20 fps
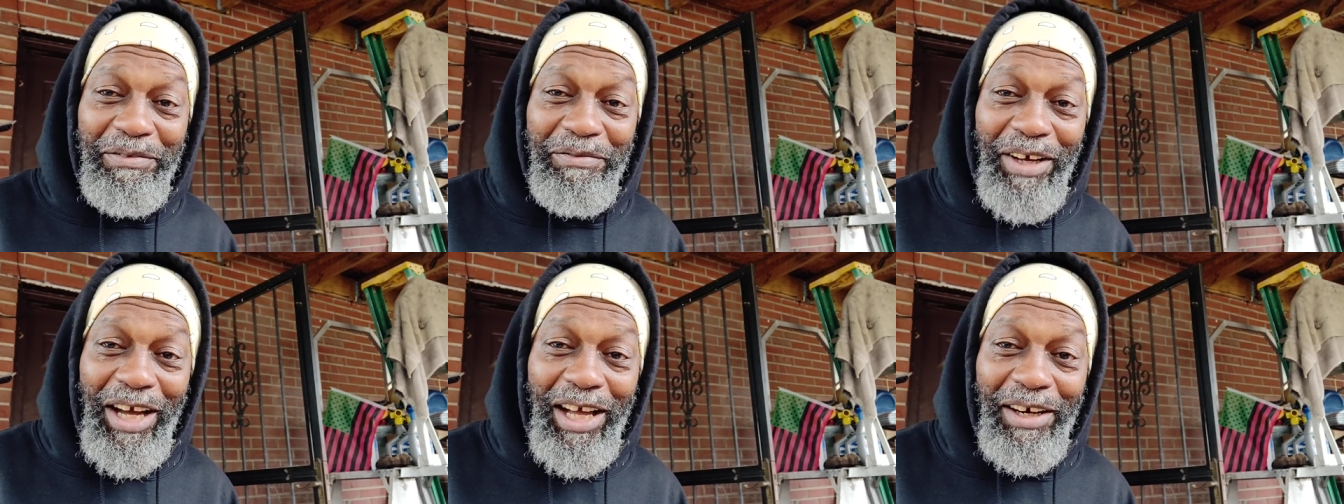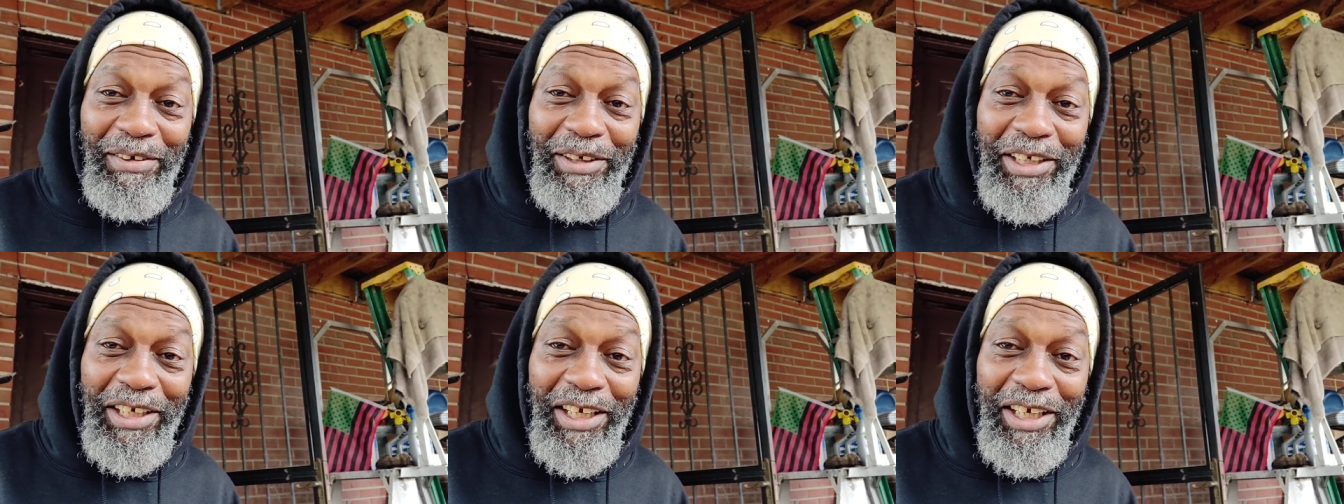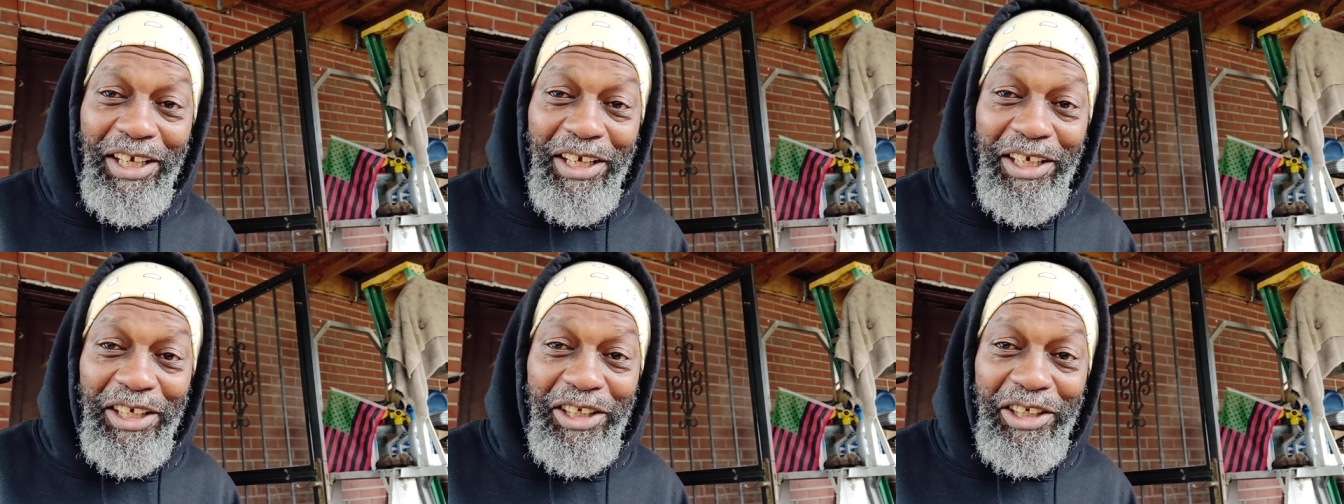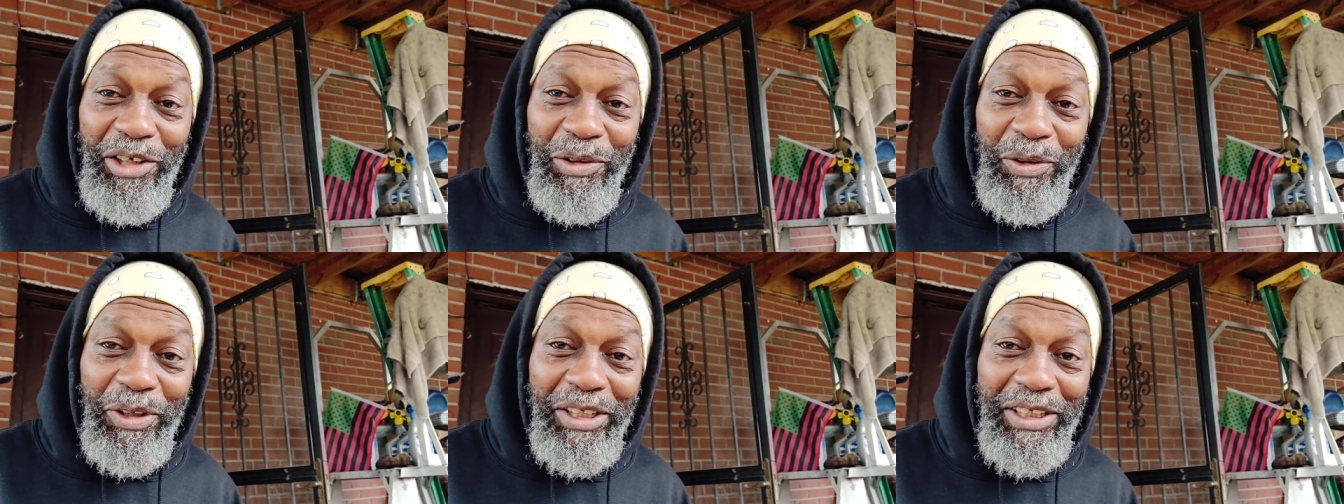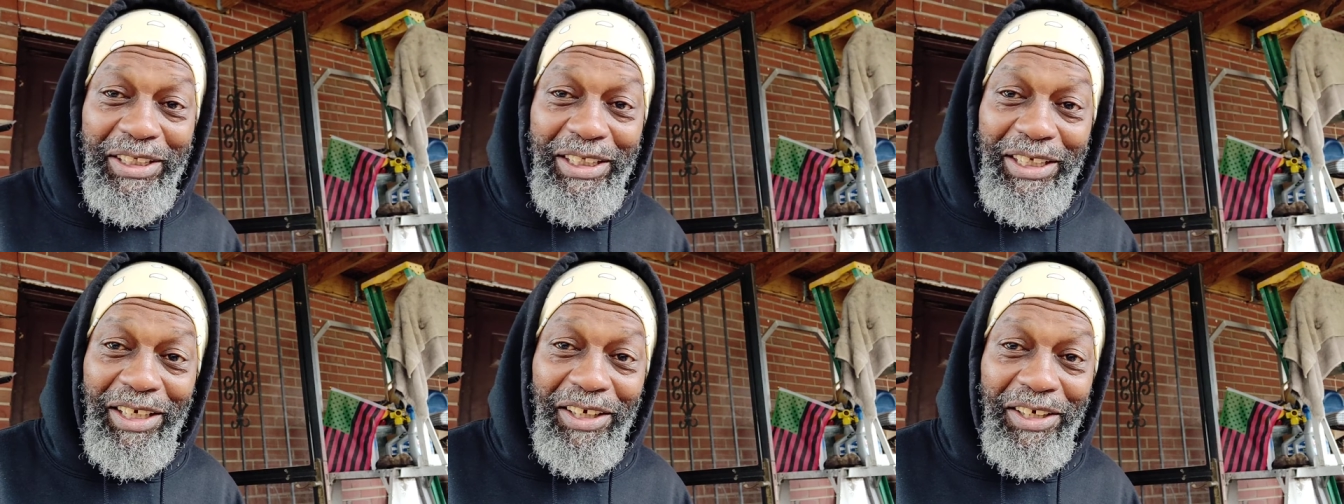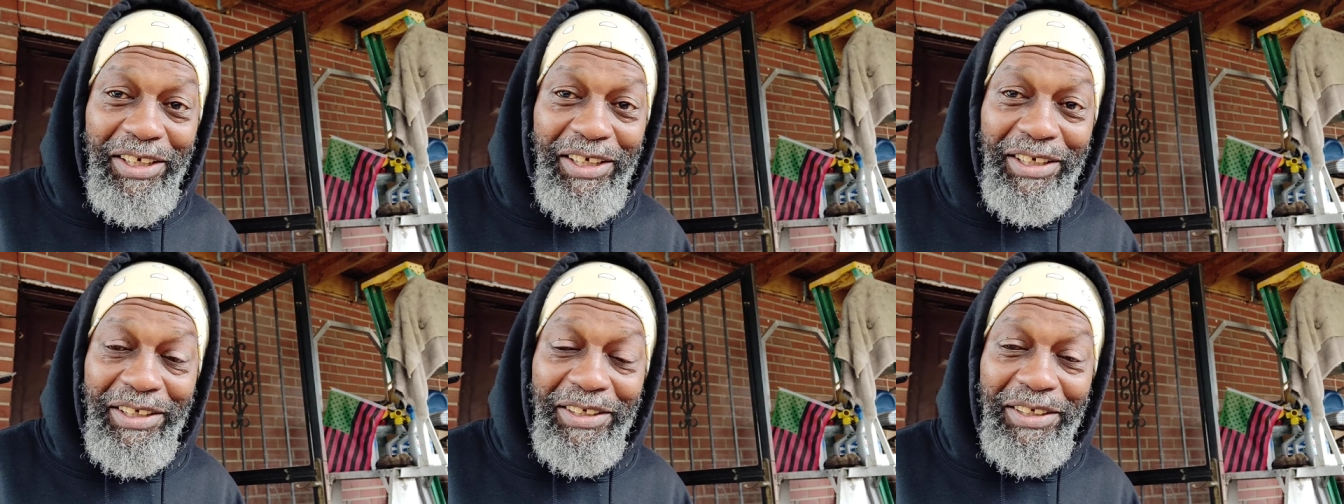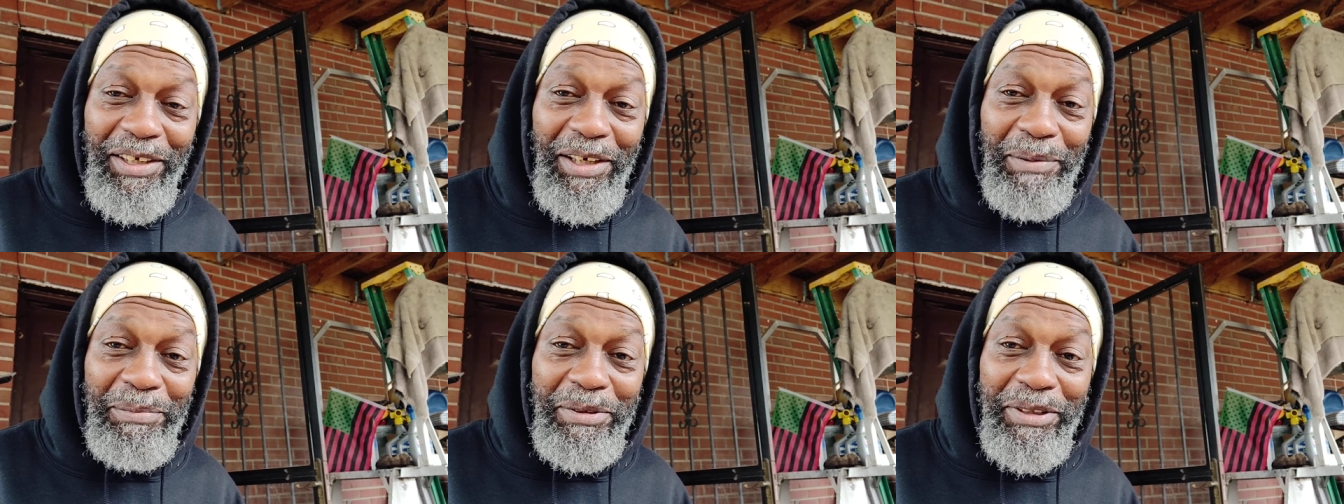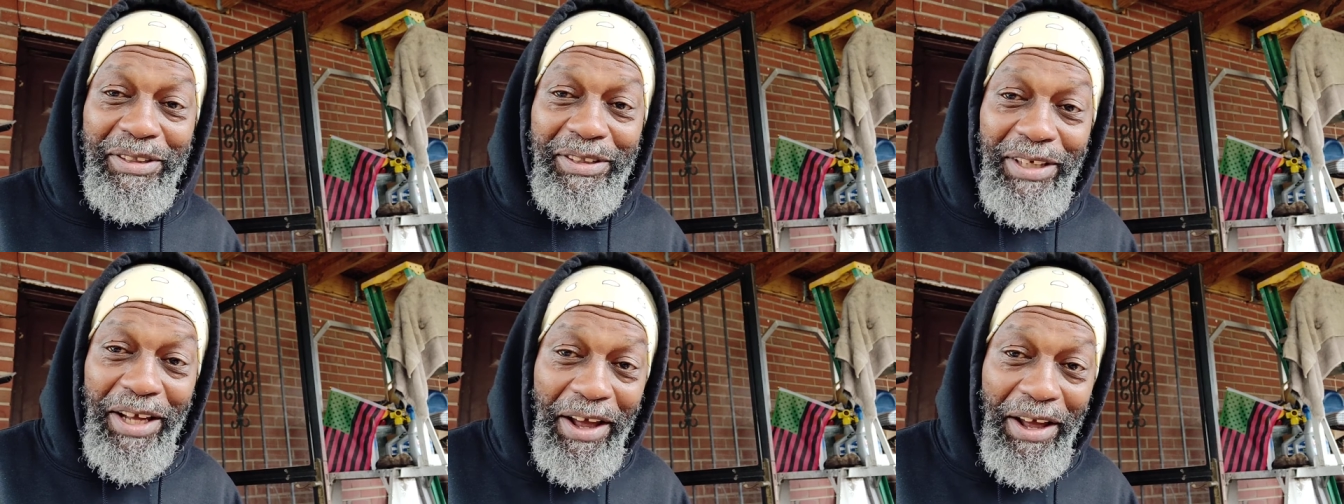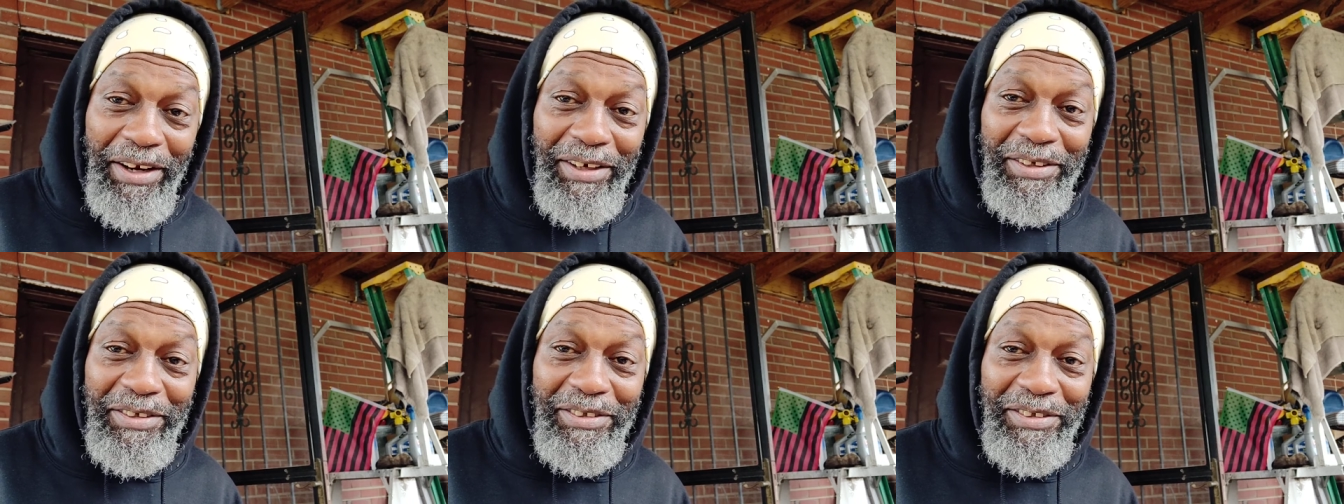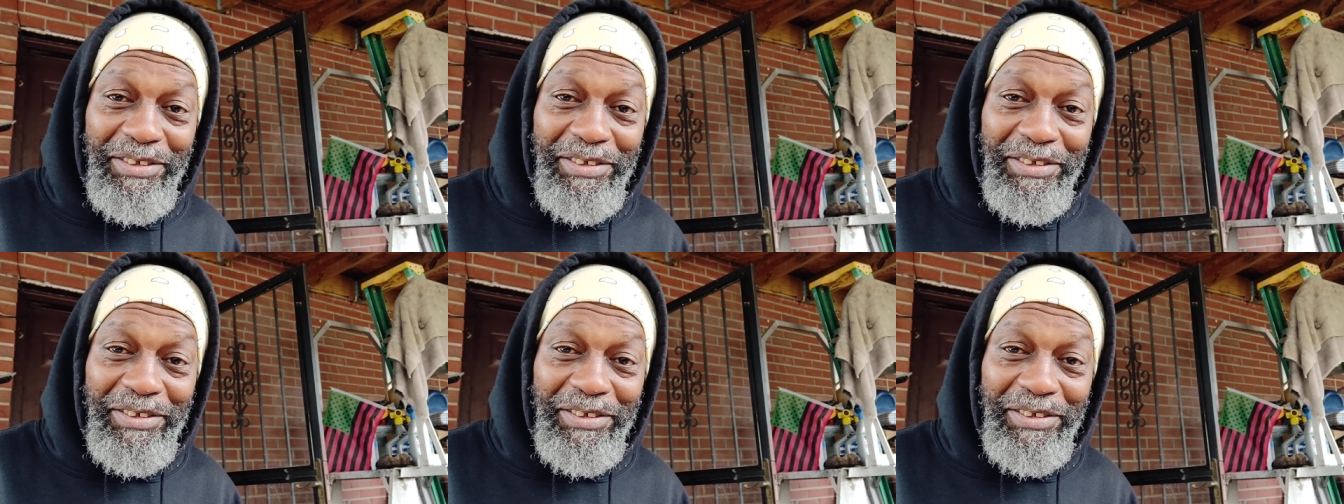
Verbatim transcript: Valerie, you could see her getting upset.